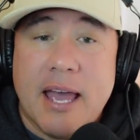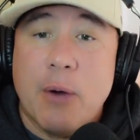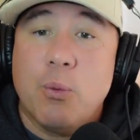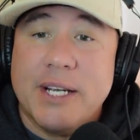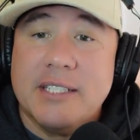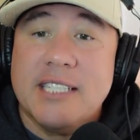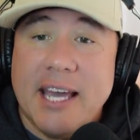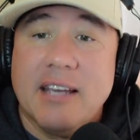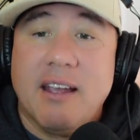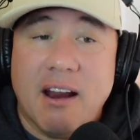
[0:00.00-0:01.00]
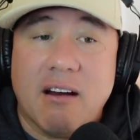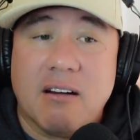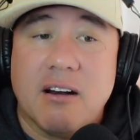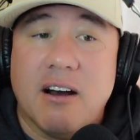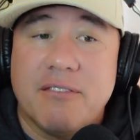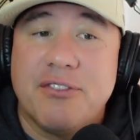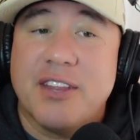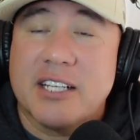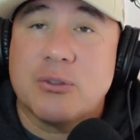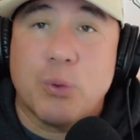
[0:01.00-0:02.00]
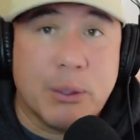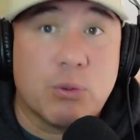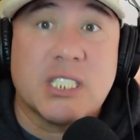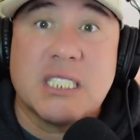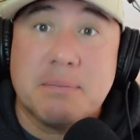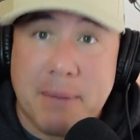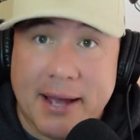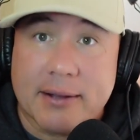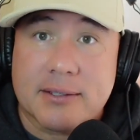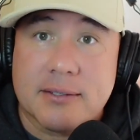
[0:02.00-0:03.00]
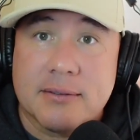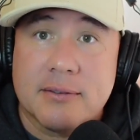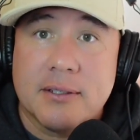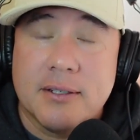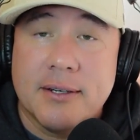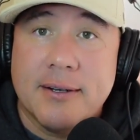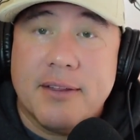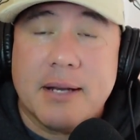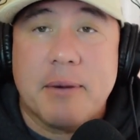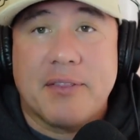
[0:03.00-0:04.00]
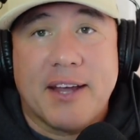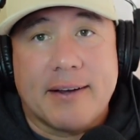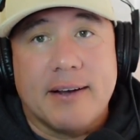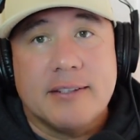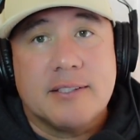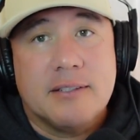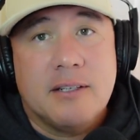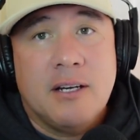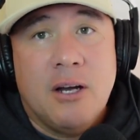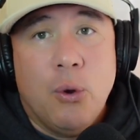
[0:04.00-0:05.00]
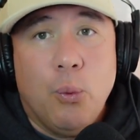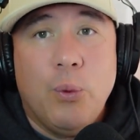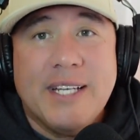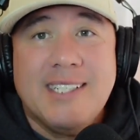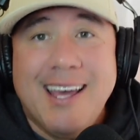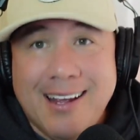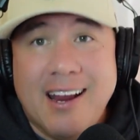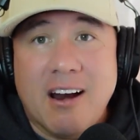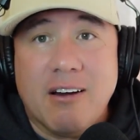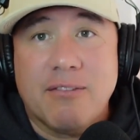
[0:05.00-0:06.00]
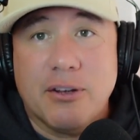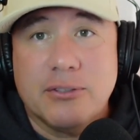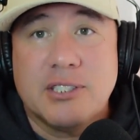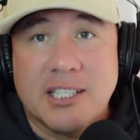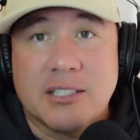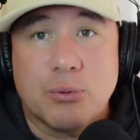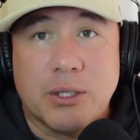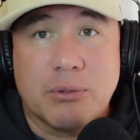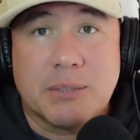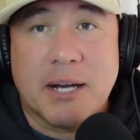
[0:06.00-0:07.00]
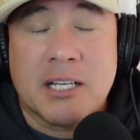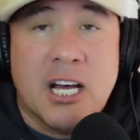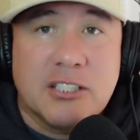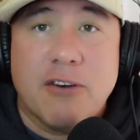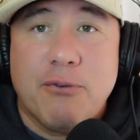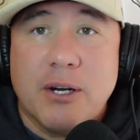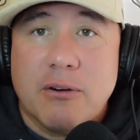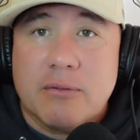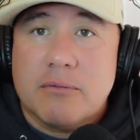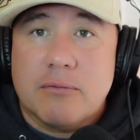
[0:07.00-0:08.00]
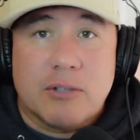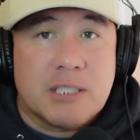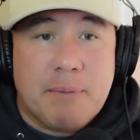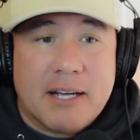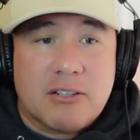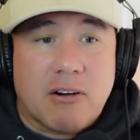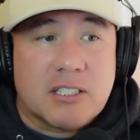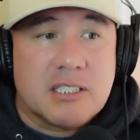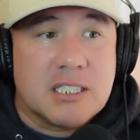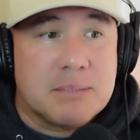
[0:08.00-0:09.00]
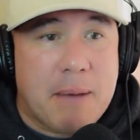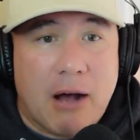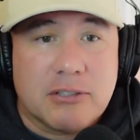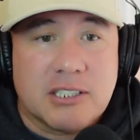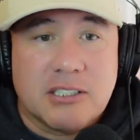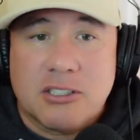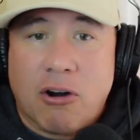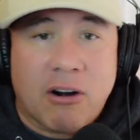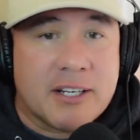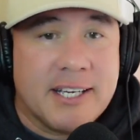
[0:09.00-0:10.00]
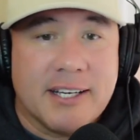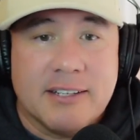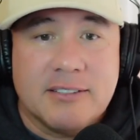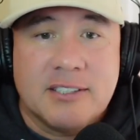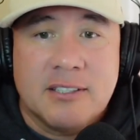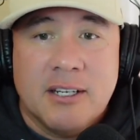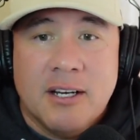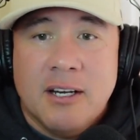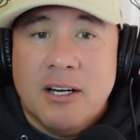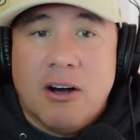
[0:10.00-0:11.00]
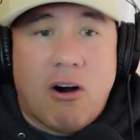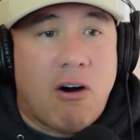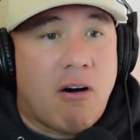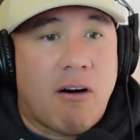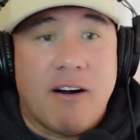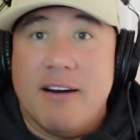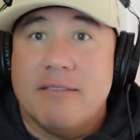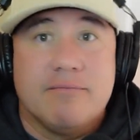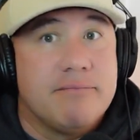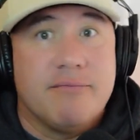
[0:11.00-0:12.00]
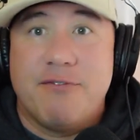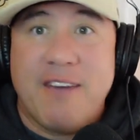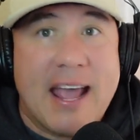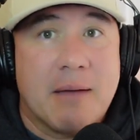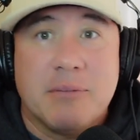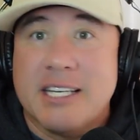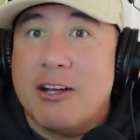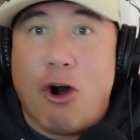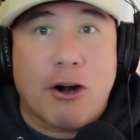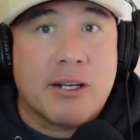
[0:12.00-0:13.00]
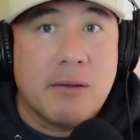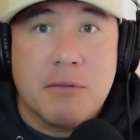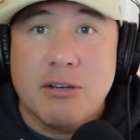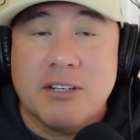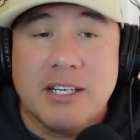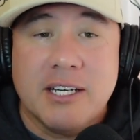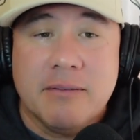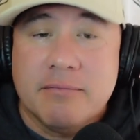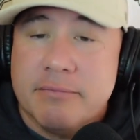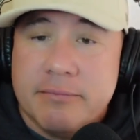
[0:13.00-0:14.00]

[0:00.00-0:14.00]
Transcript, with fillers: and we take care of things we respect. Think about that, guys. We take care of those things we respect. So if we don't respect our spouses, our kids, our family, our community,